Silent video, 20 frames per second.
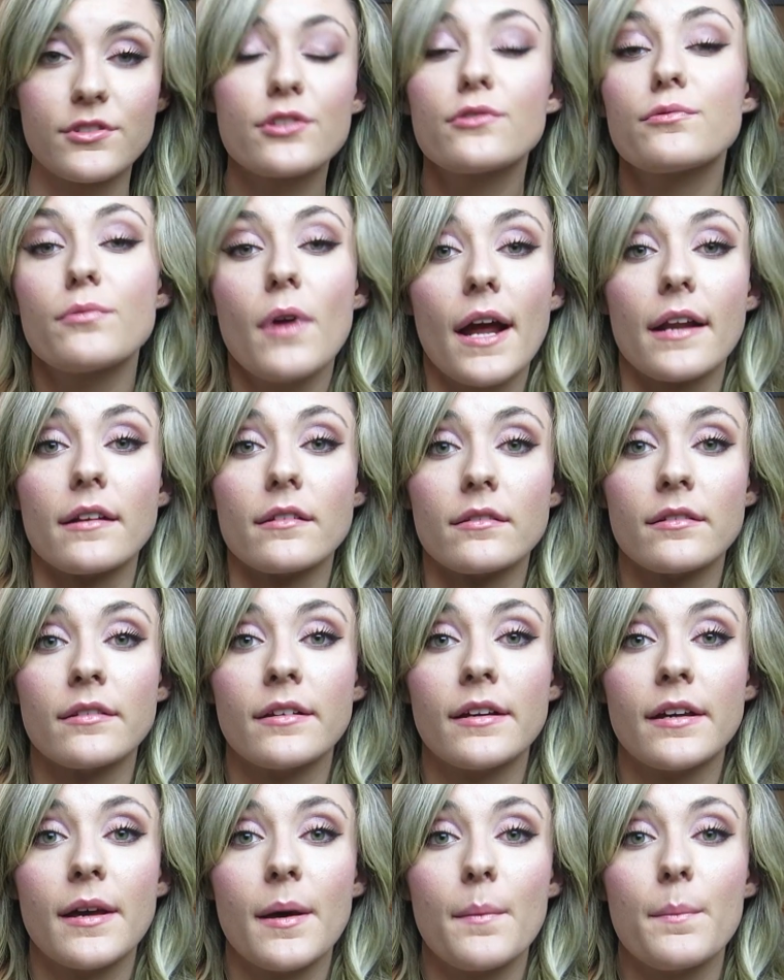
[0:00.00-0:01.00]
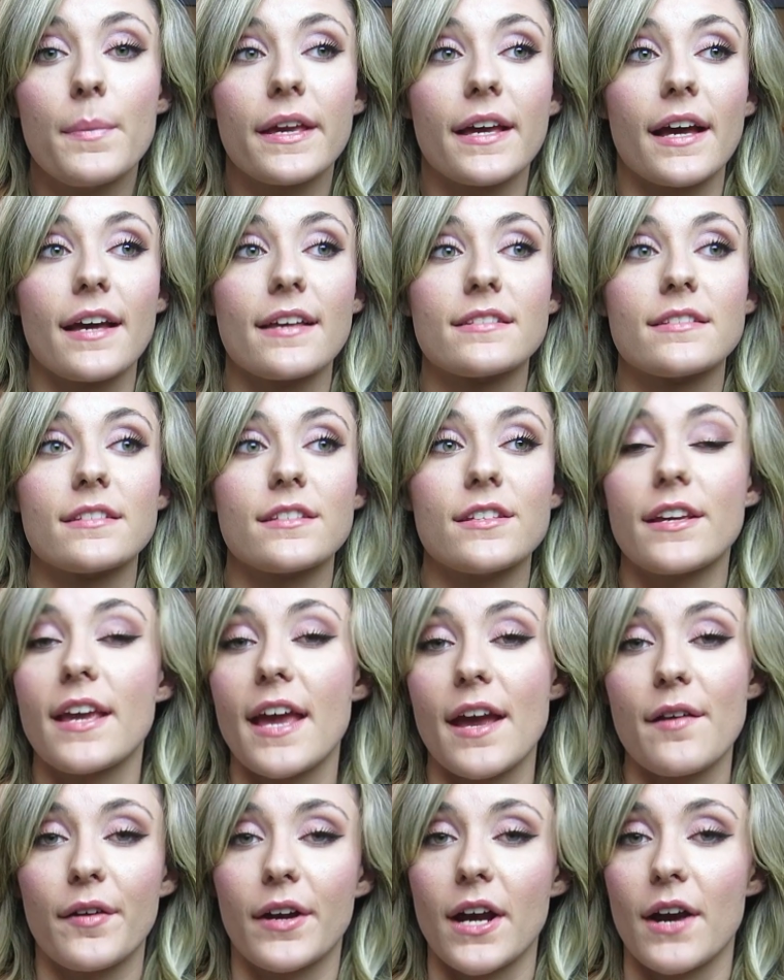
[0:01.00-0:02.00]
Just run. Because you
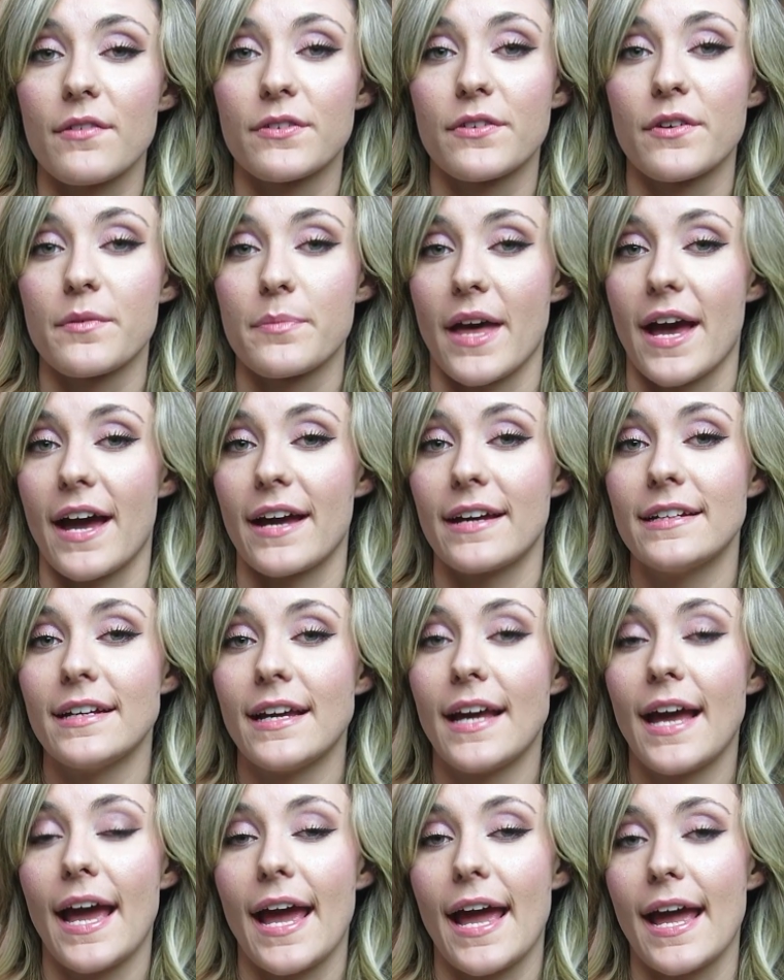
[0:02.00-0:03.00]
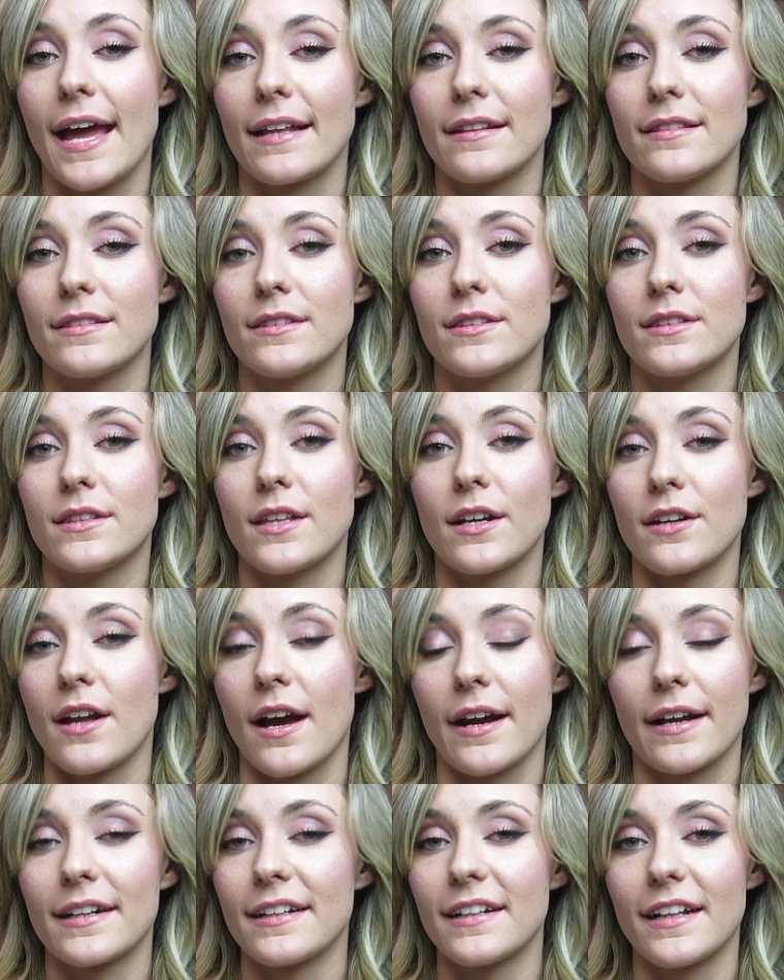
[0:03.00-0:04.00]
can't recover from that and they're
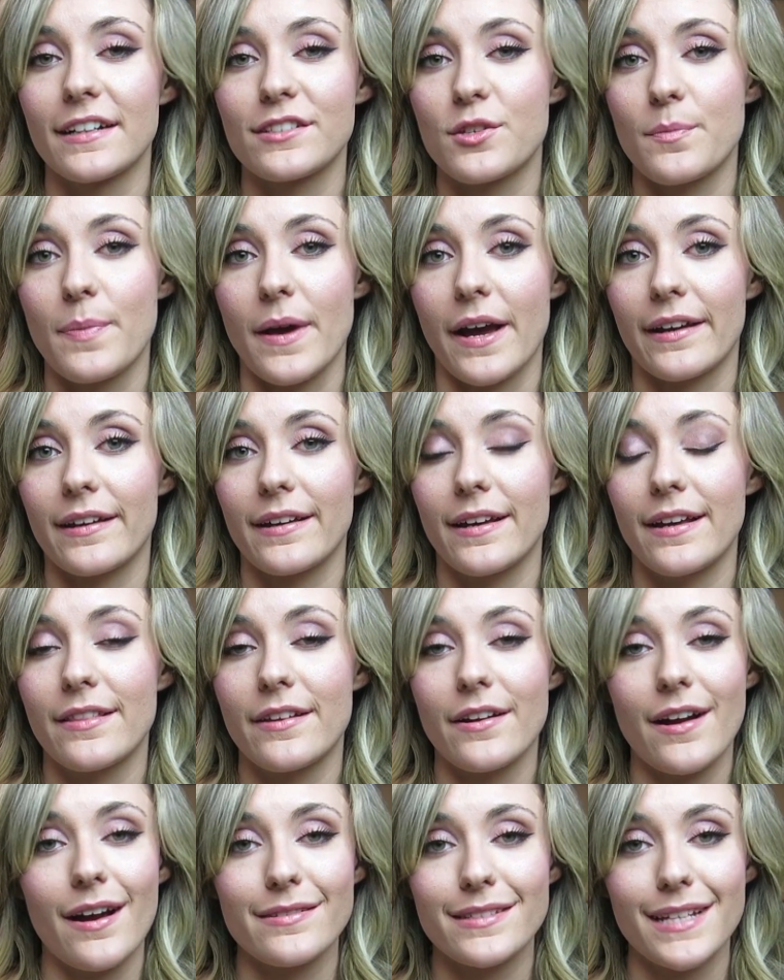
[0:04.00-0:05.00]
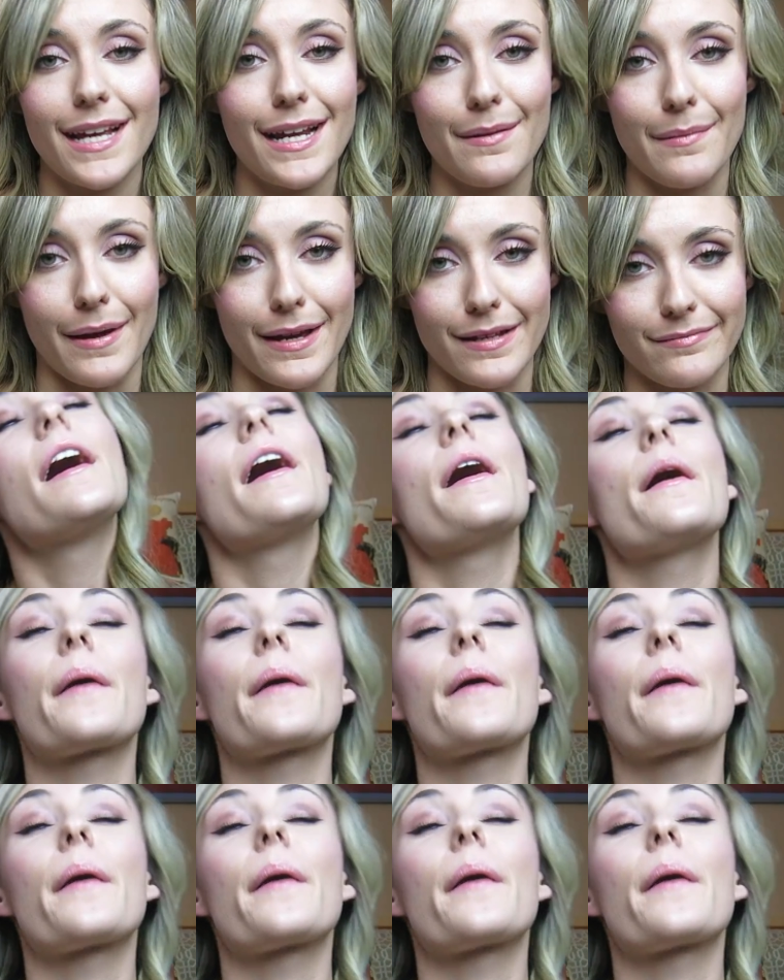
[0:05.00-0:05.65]
not gonna let you back in their house anyway.